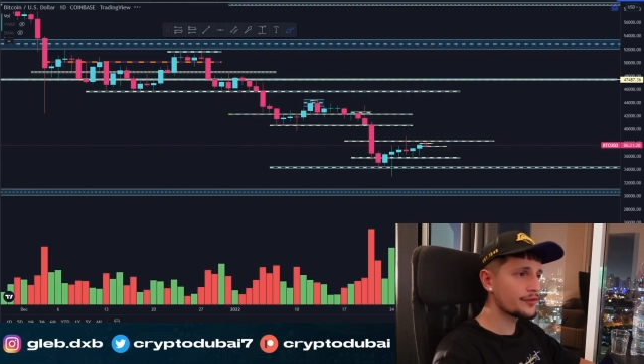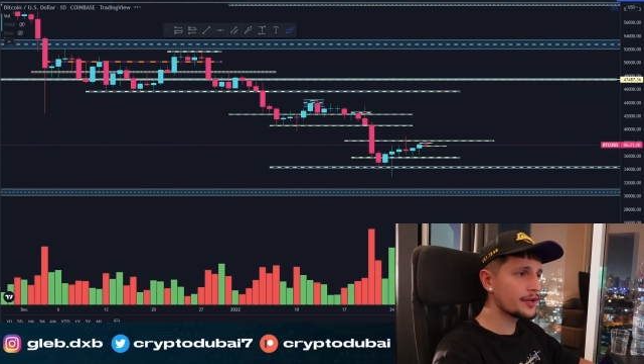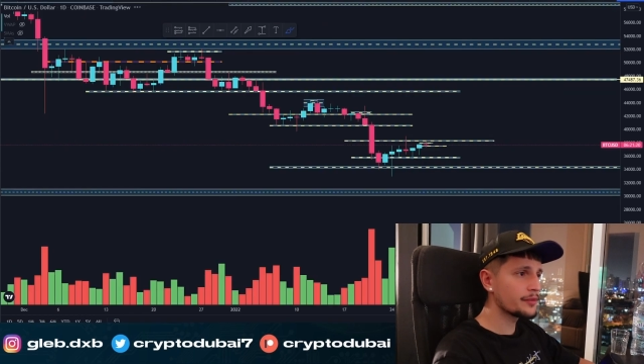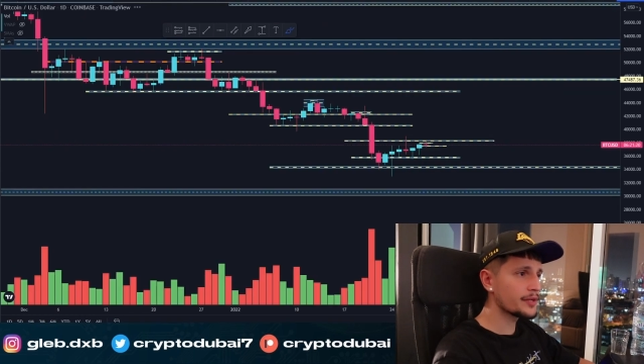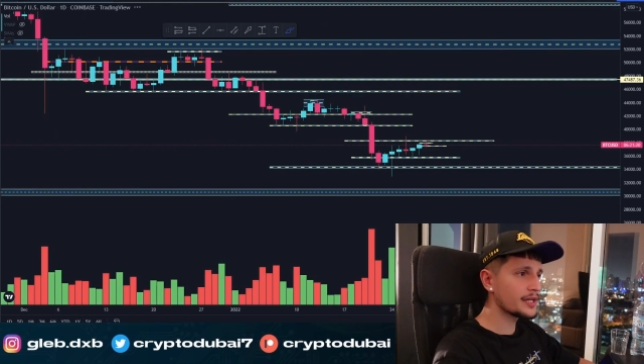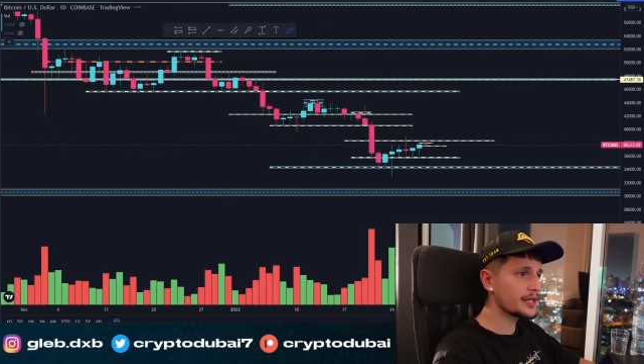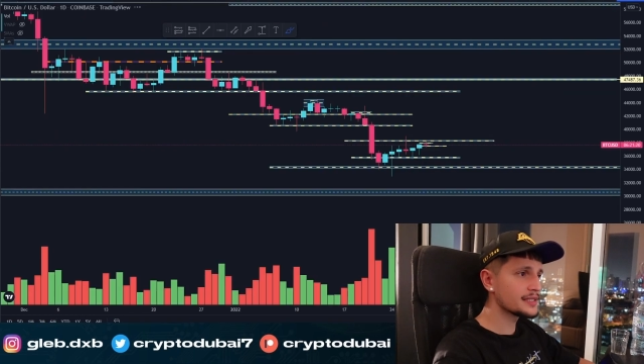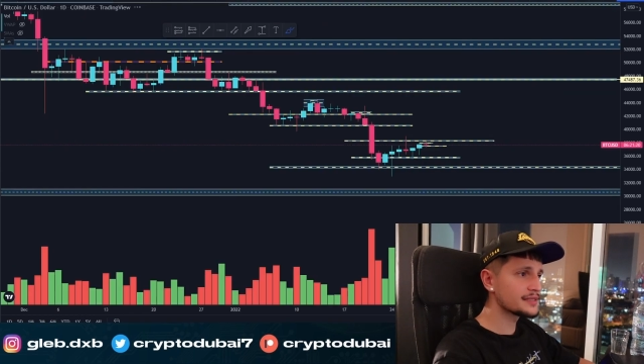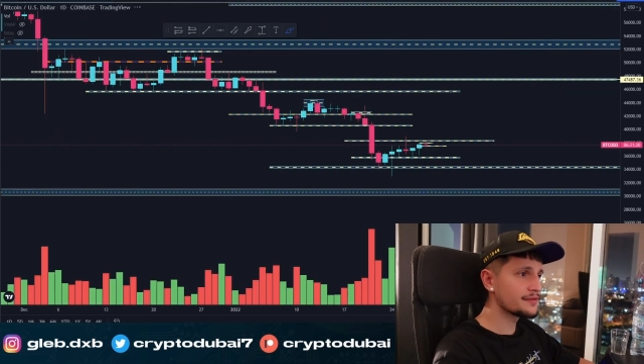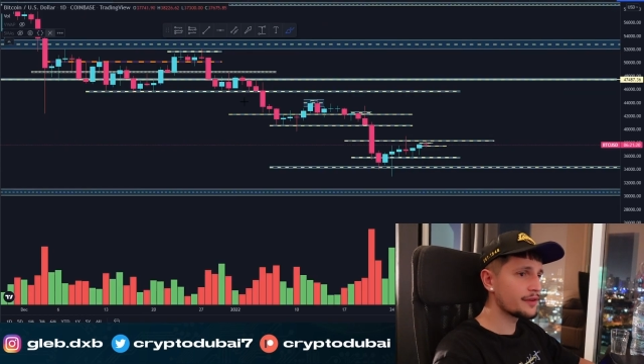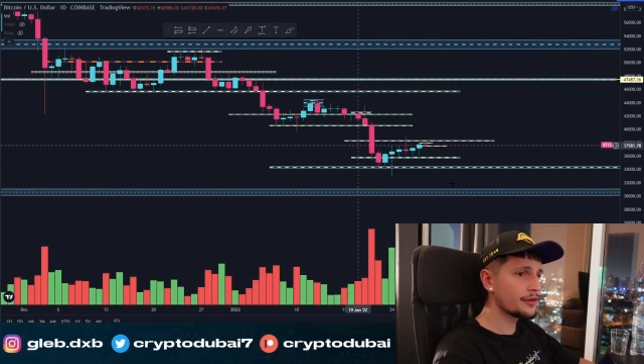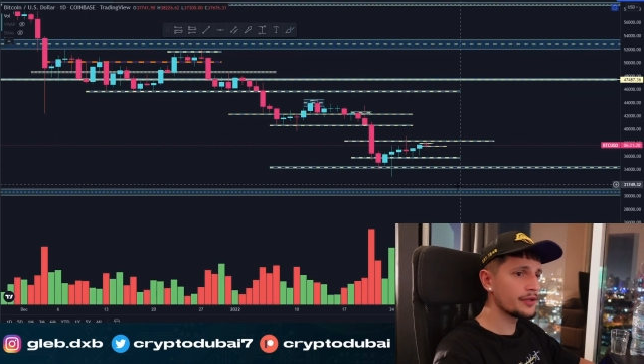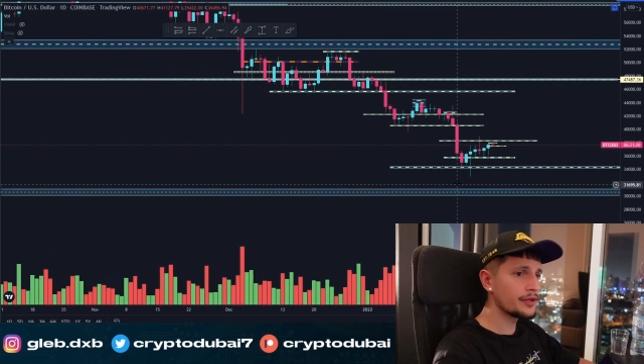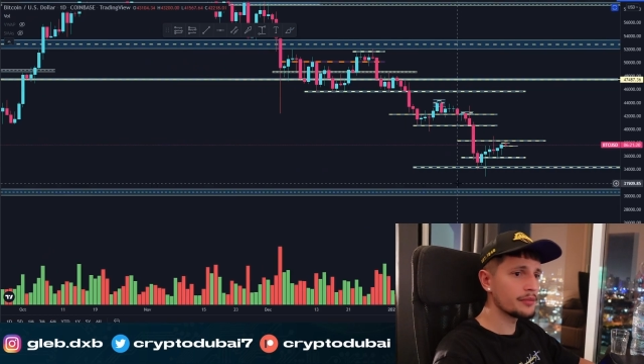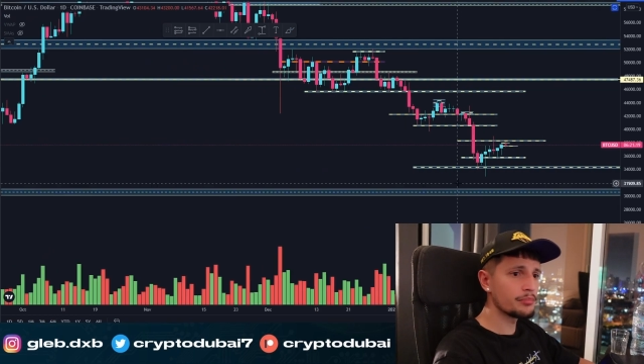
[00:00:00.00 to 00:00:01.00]
guys,
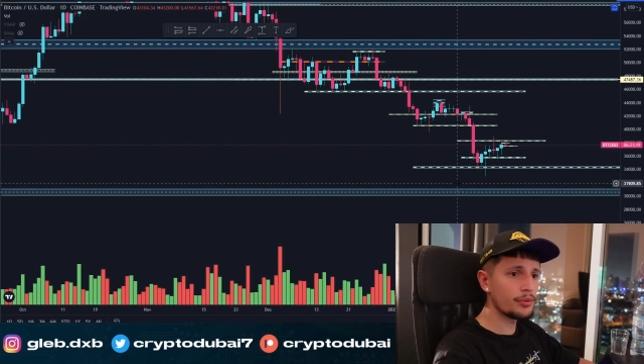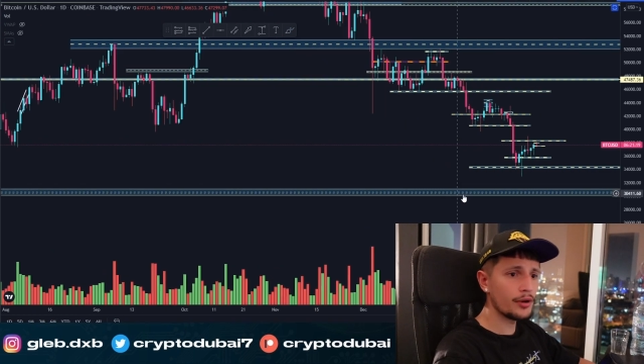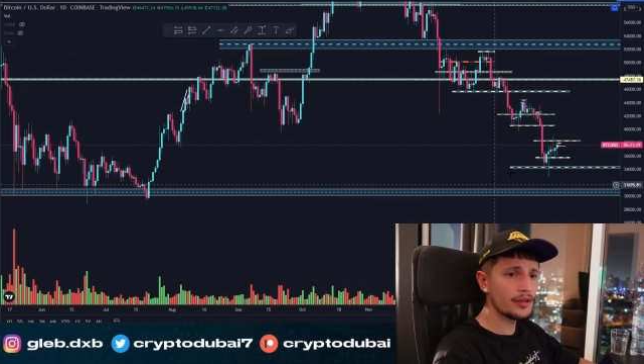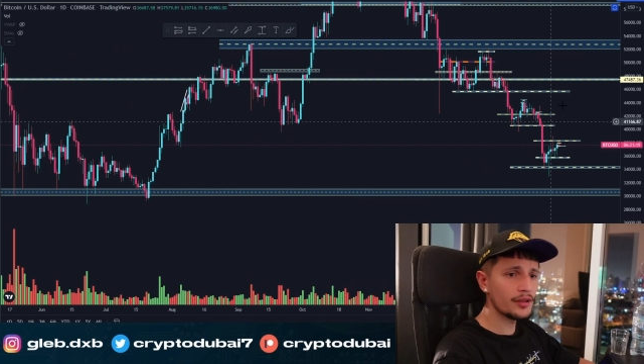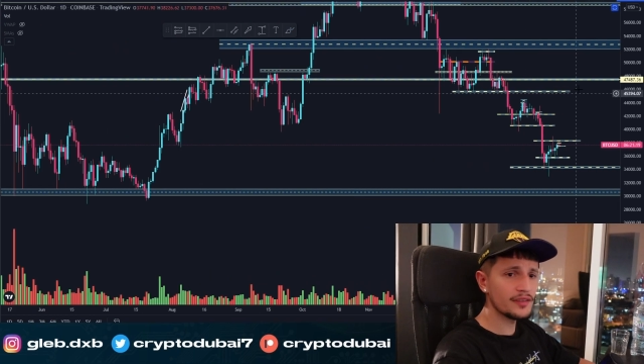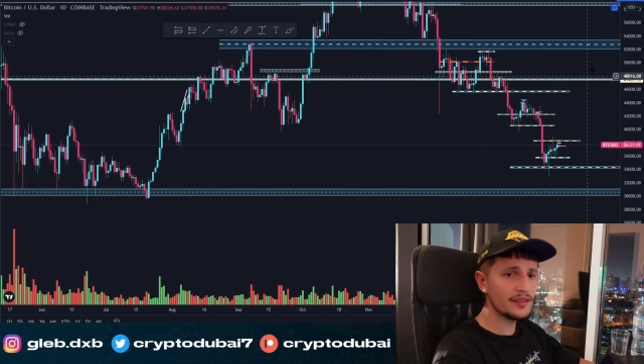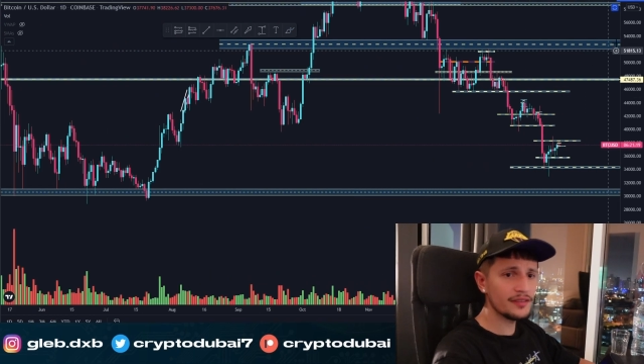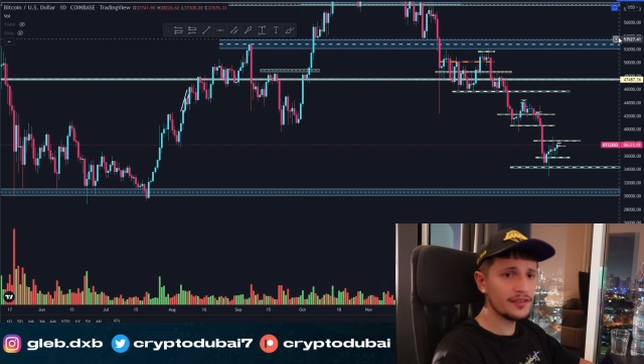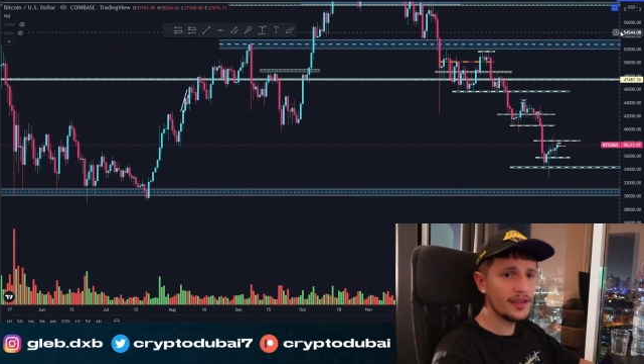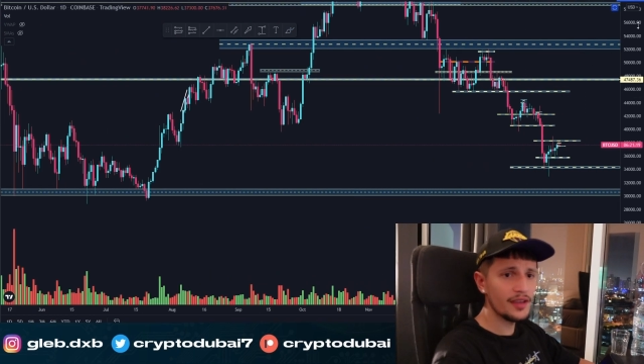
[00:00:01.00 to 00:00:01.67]
very important.